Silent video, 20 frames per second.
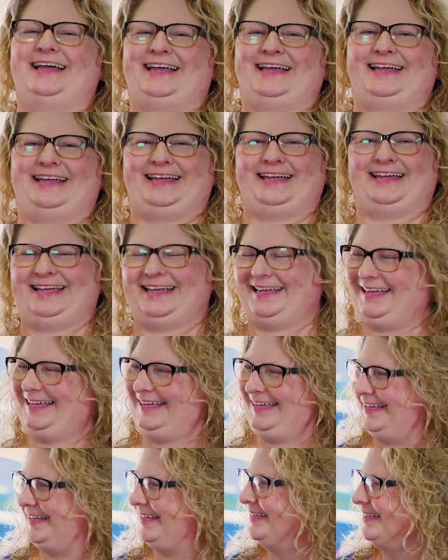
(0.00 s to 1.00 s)

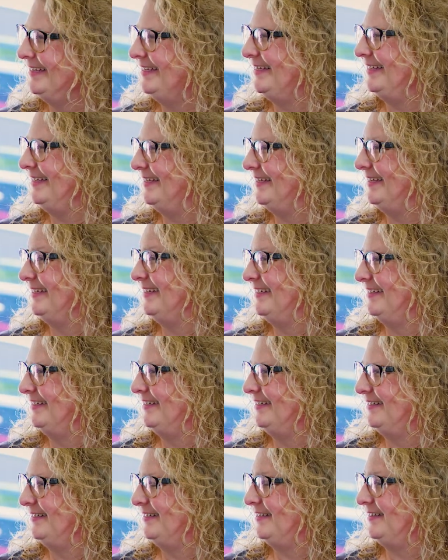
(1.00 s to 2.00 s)

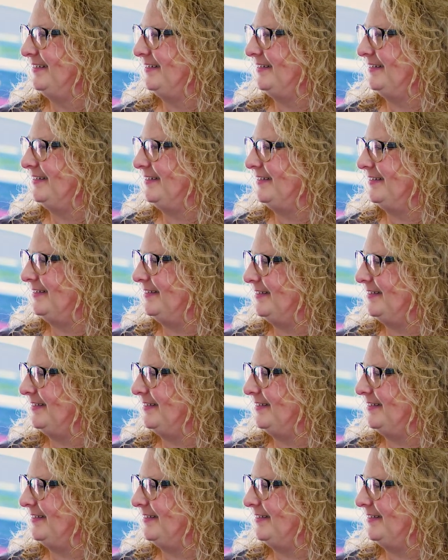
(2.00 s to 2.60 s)
The person shown says nothing.